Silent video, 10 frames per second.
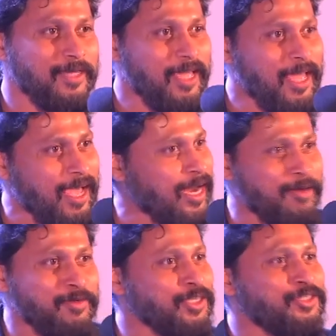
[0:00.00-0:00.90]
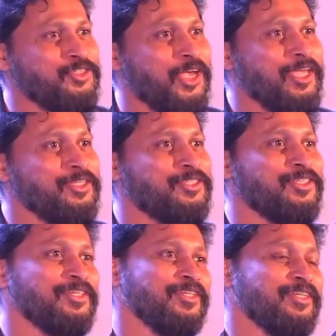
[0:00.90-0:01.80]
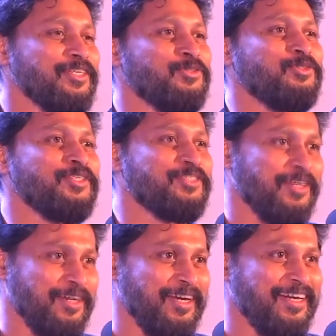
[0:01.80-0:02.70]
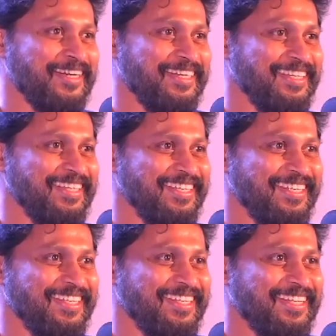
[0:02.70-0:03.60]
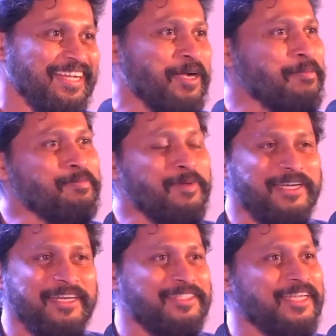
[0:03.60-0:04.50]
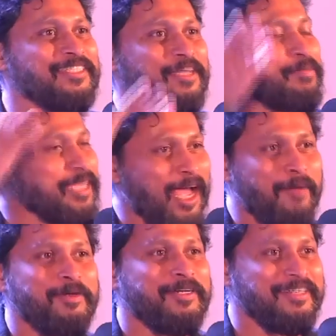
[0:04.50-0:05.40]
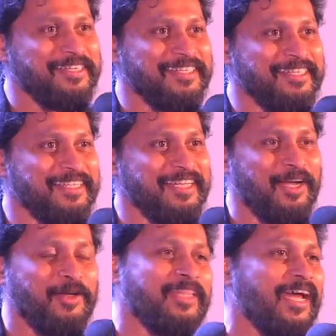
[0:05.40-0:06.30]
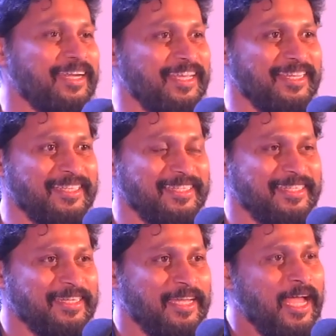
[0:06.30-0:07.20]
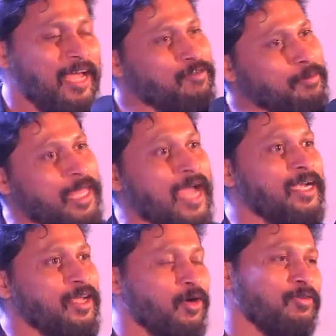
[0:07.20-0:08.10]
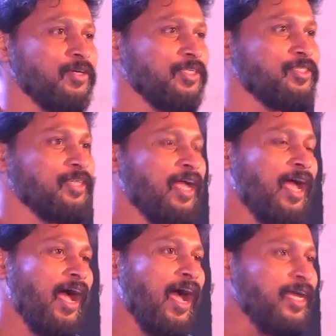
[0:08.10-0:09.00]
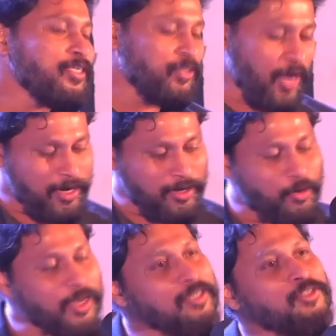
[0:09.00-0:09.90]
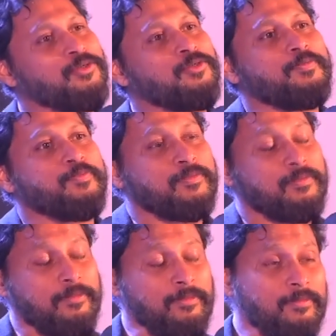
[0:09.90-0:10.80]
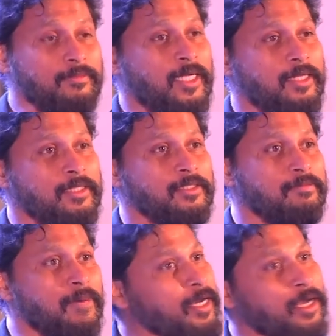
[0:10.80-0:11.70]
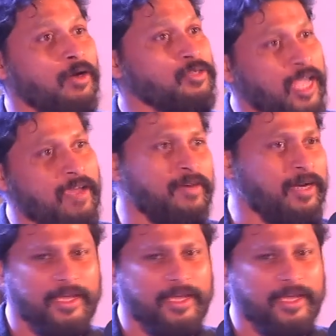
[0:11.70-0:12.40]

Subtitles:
And I was a changed Shoojit Sircar. Completely changed. Something happened on that day. And from that day onwards, I started going to this Mandi House every day.